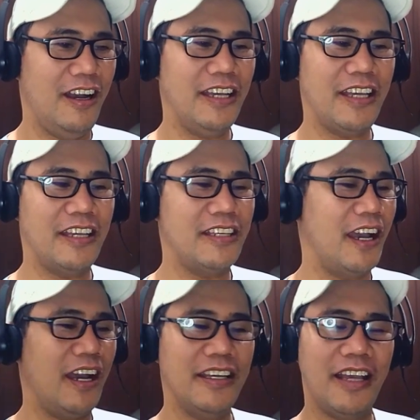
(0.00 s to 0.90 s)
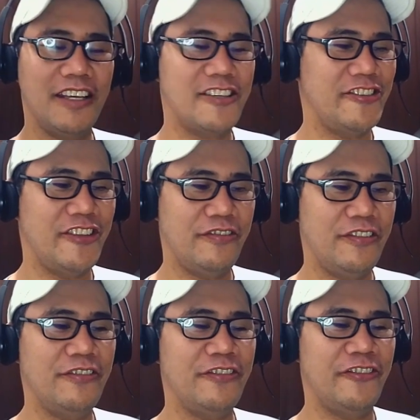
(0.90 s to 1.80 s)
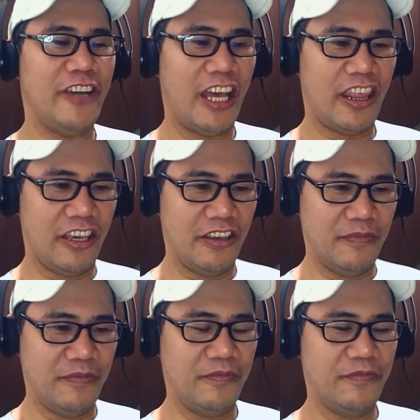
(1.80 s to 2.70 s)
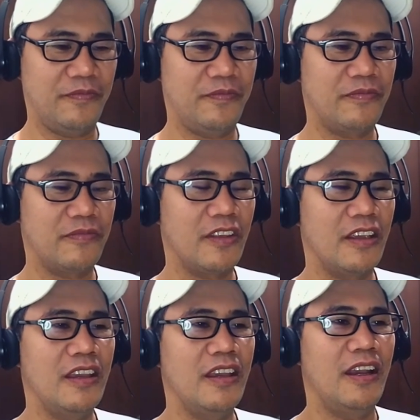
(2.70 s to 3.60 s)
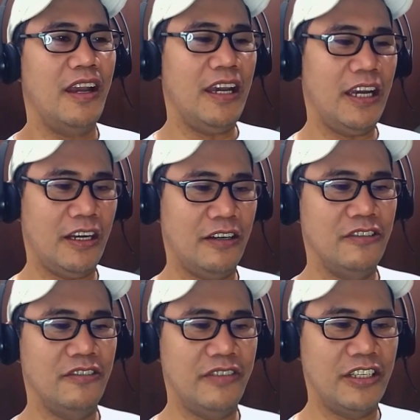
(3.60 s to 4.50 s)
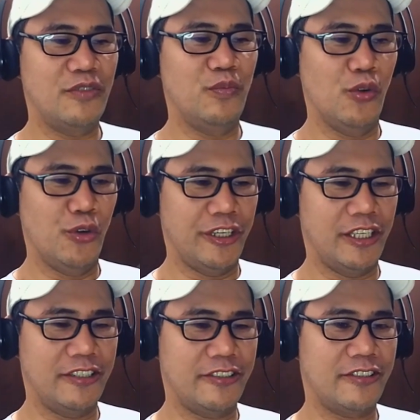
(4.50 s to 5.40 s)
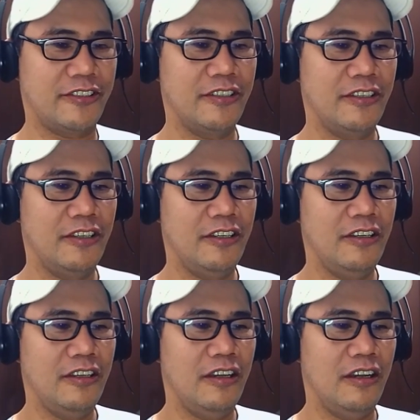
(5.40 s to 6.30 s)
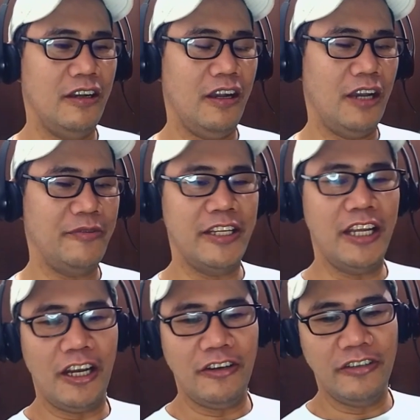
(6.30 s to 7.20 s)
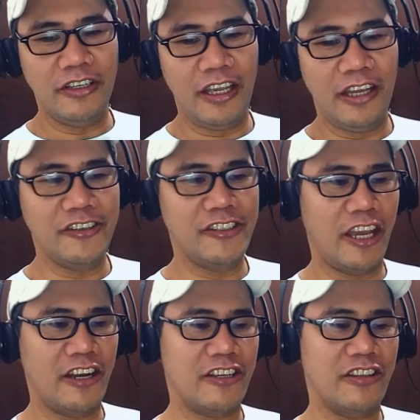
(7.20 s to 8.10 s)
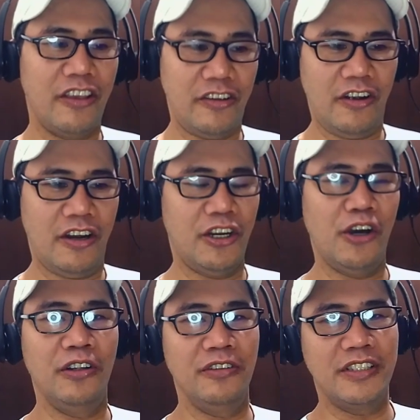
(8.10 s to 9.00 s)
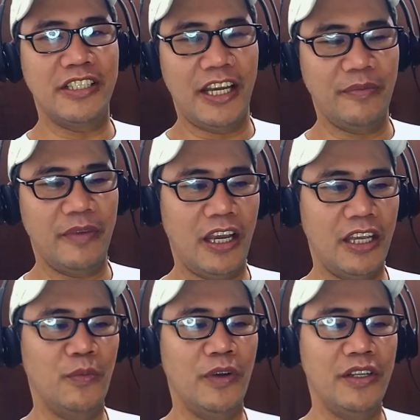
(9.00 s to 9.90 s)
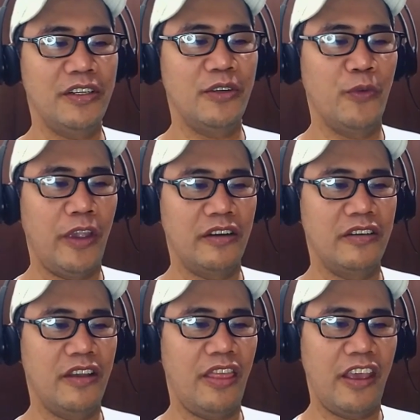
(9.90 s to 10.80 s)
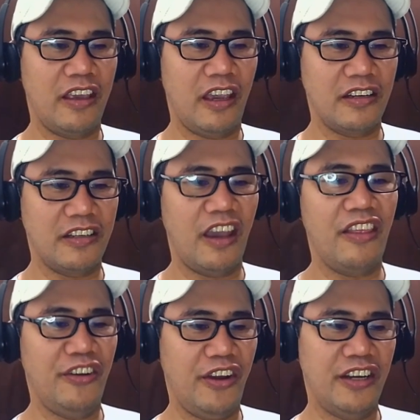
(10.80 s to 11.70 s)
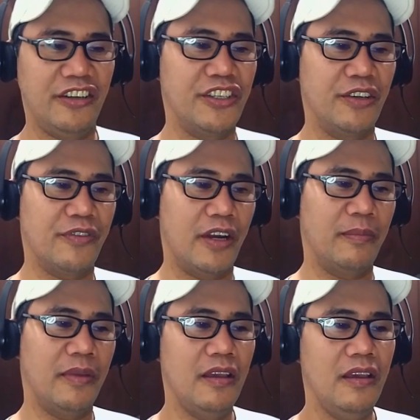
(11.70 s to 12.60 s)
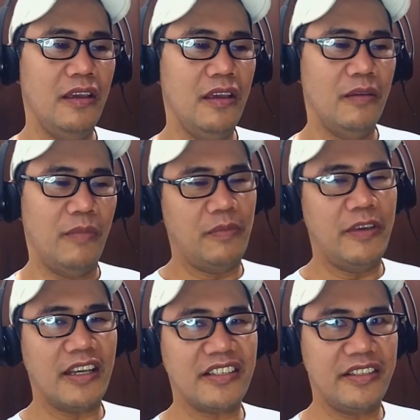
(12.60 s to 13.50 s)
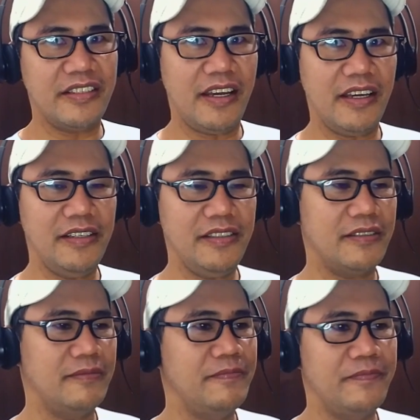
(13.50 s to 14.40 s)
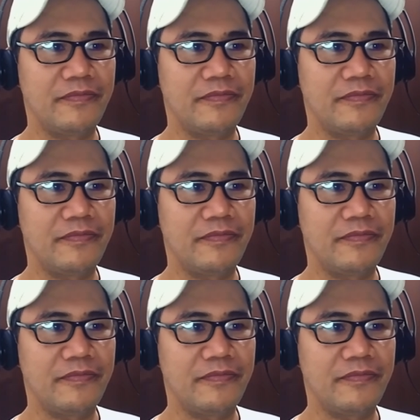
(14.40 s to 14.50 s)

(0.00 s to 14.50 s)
I can never fathom how these boys, I mean, how energetic they are all of the time. I wonder where they get their energy from. Maybe exercise?